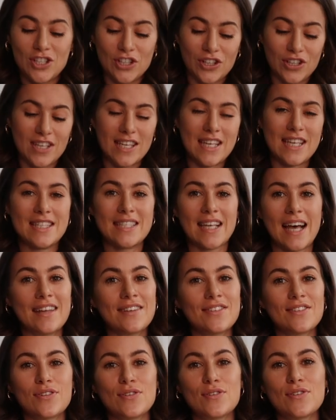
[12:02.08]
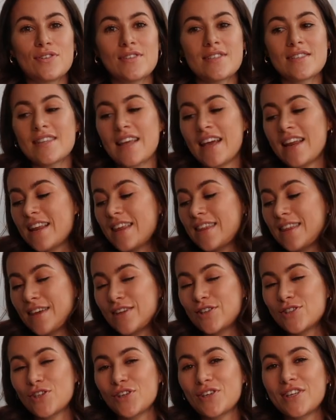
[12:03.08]
chunky sandals,
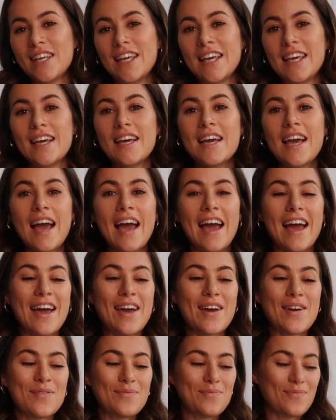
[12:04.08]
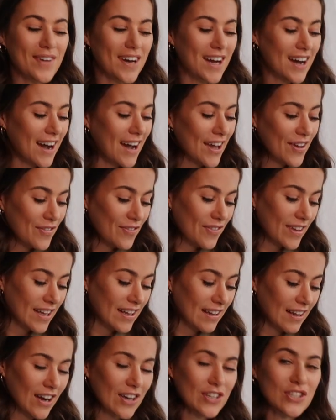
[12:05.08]
anything chunky, I
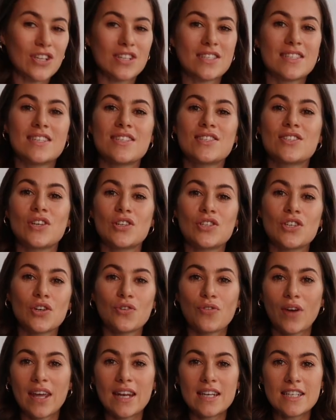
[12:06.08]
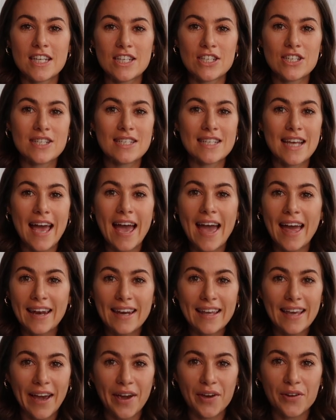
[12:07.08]
feel are just such a great addition to
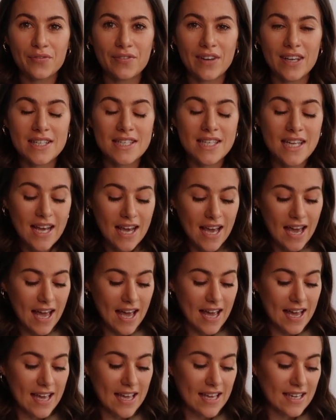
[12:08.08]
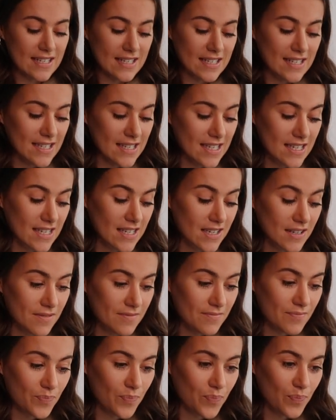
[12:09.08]
any outfit. And
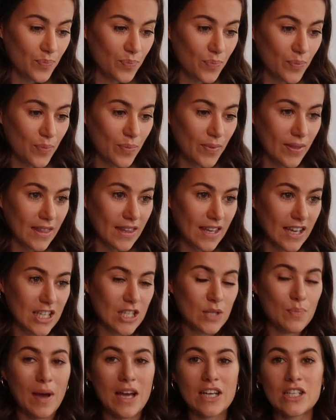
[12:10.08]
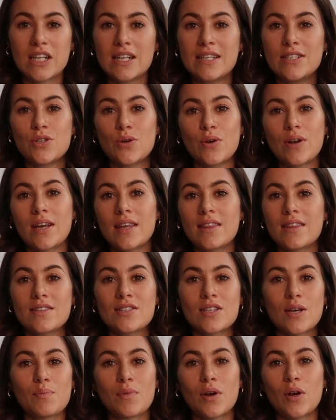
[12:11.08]
especially during the
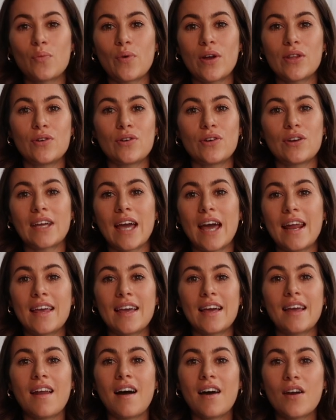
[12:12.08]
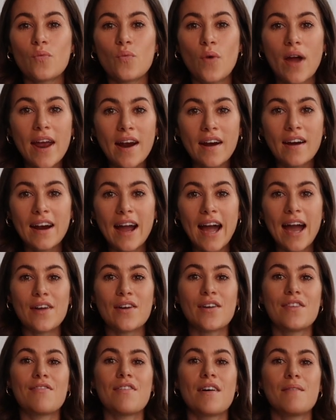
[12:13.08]
summer when you're getting a lot of wear out
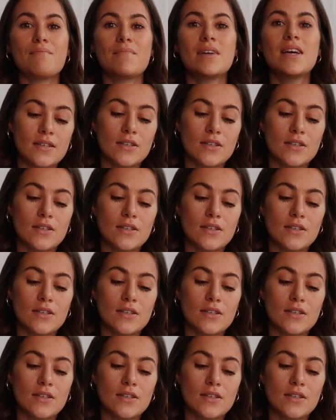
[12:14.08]
of them,